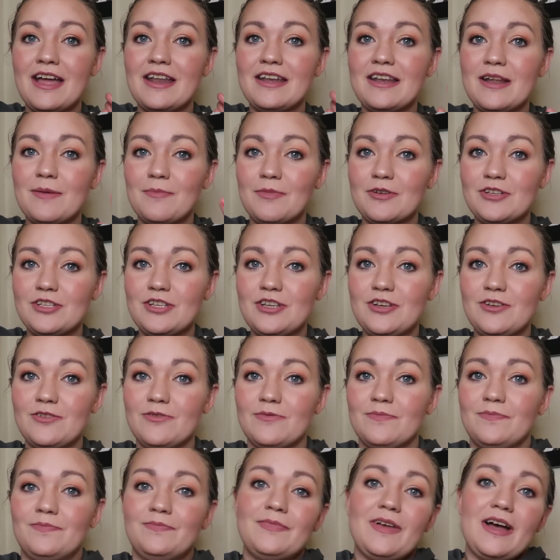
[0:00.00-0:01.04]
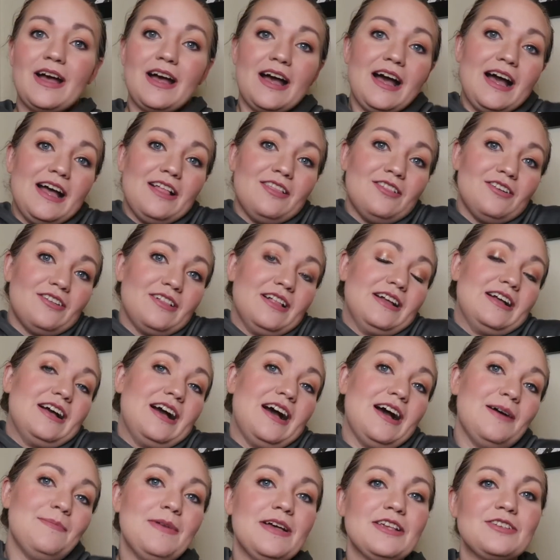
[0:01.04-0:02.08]
Number two, I look like a
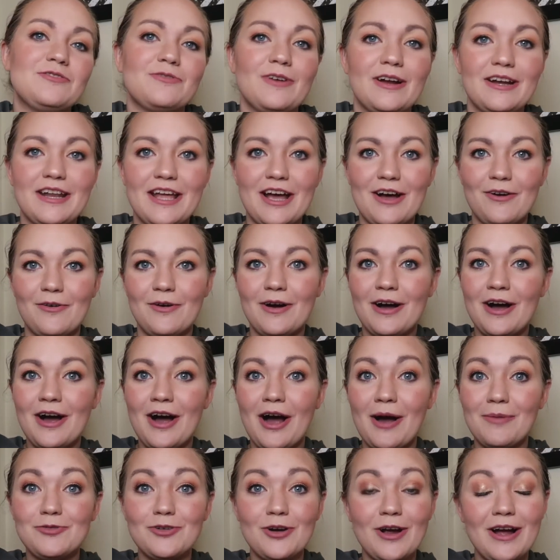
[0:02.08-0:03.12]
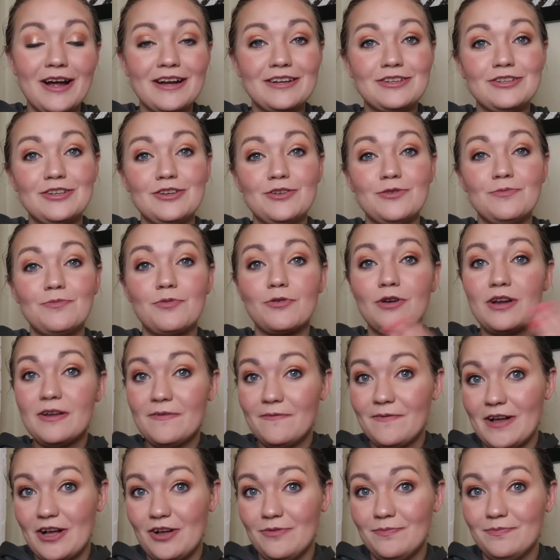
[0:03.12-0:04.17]
hot mess right now. I'm trying to
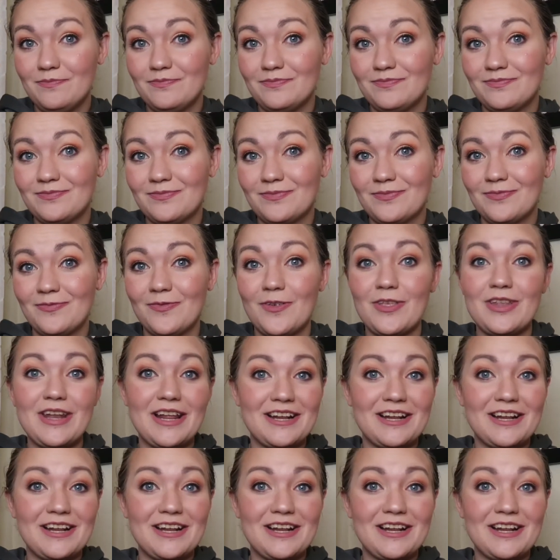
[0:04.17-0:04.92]
pre-film for the